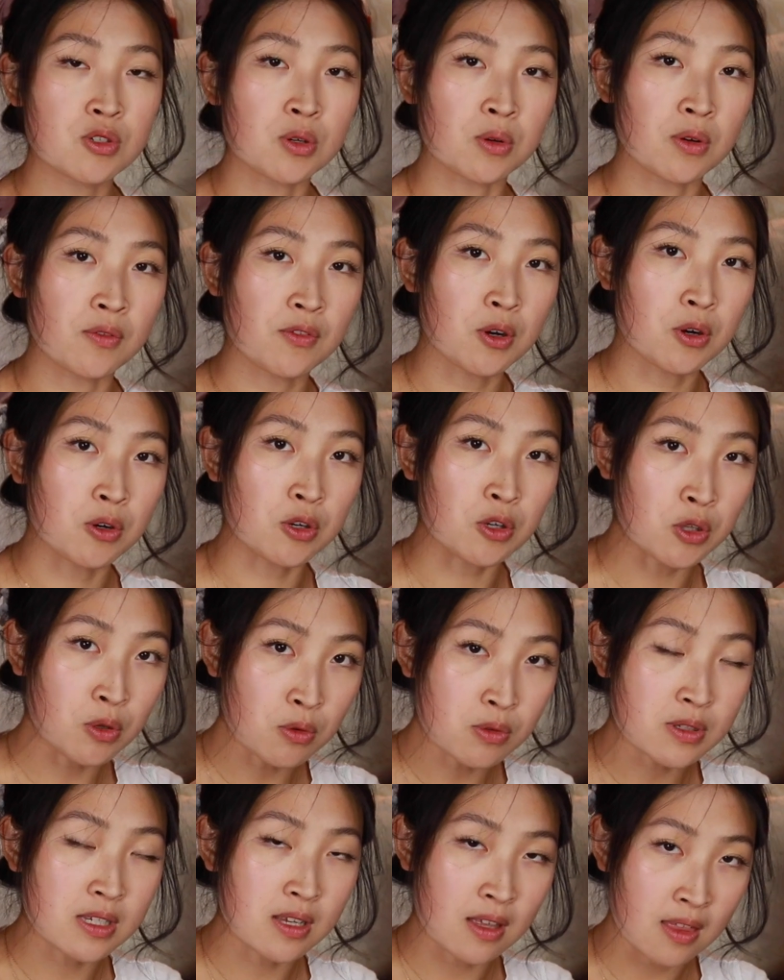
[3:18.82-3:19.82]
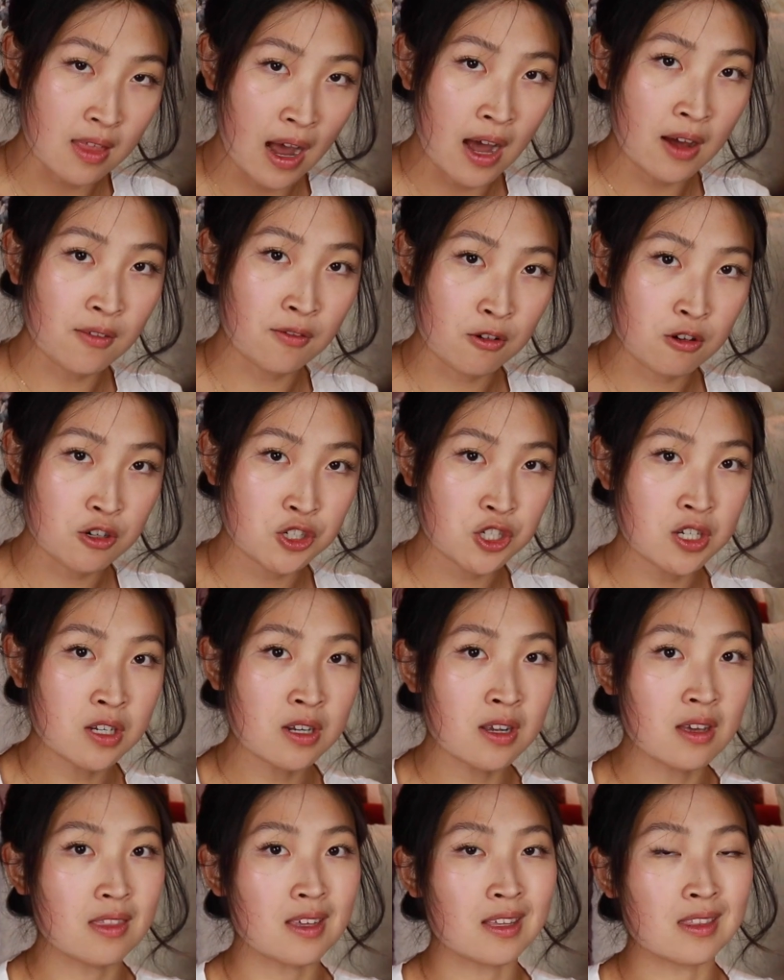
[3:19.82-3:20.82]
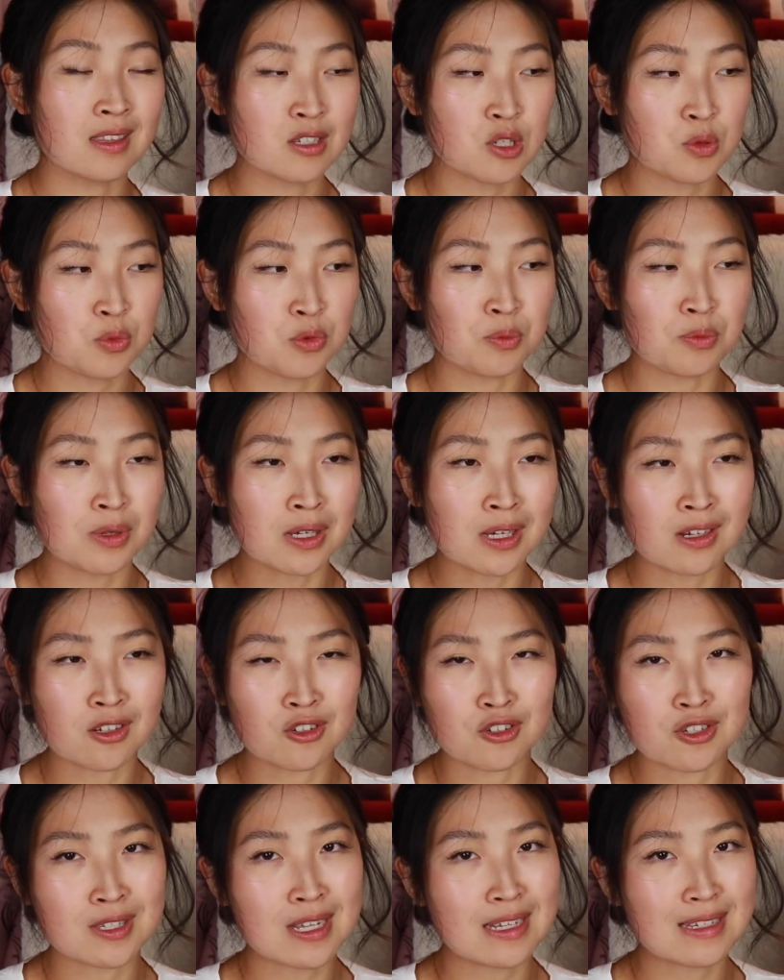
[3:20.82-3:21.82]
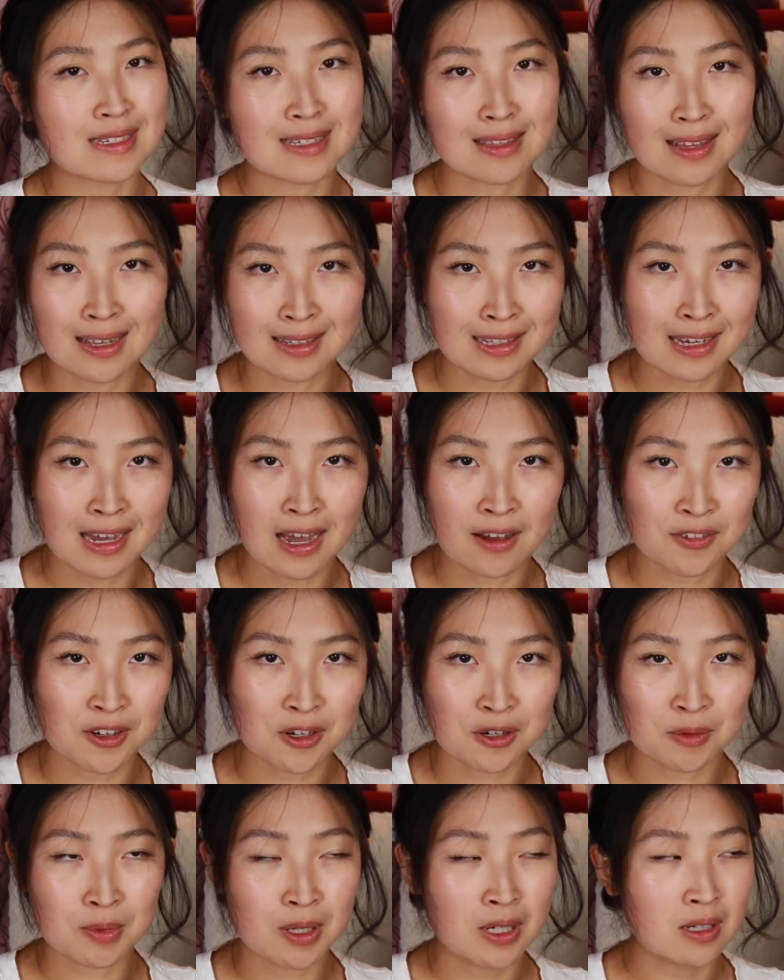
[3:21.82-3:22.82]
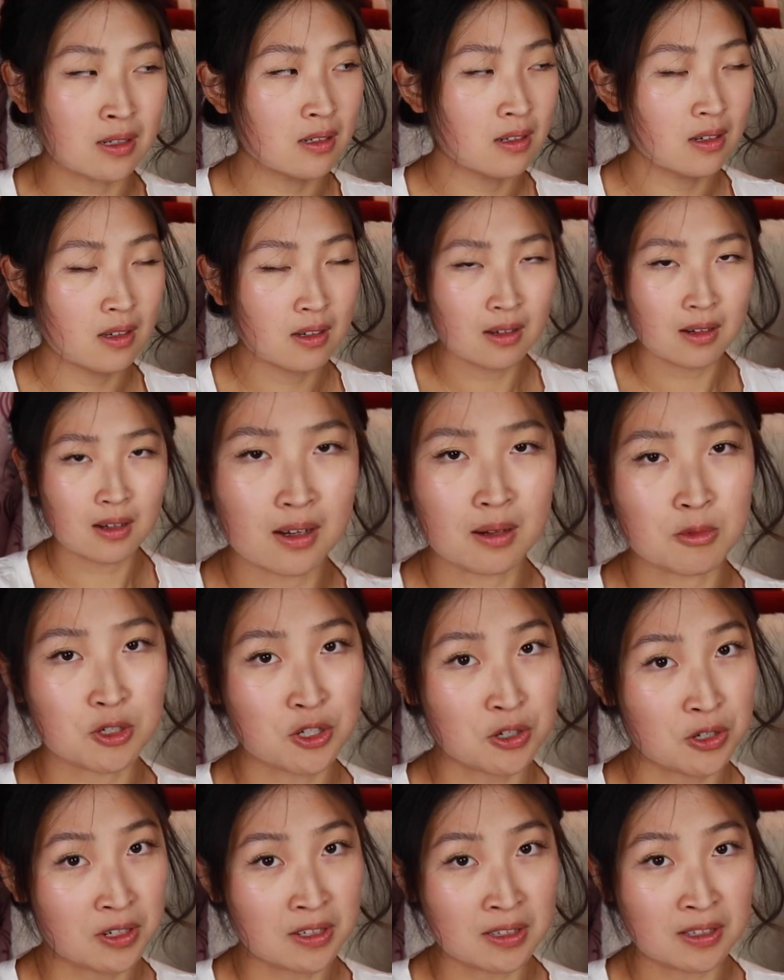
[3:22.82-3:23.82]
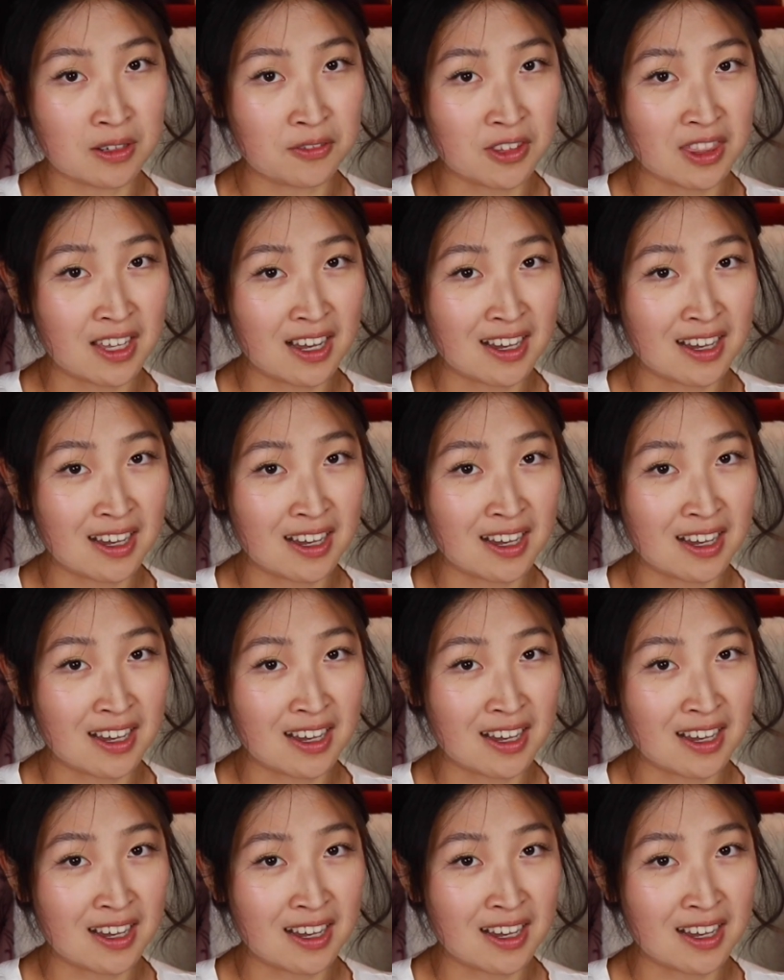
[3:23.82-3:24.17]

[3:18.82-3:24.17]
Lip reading: So if you're used to that version, then this would be just slightly heavier, but I'm sure you can live with